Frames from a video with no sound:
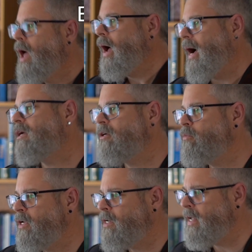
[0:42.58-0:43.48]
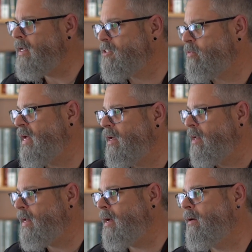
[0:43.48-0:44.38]
How can we dance
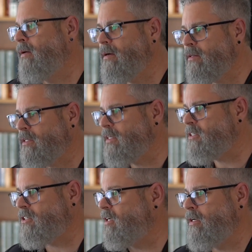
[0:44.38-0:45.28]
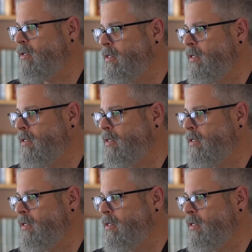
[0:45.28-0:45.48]
when our earth is turning?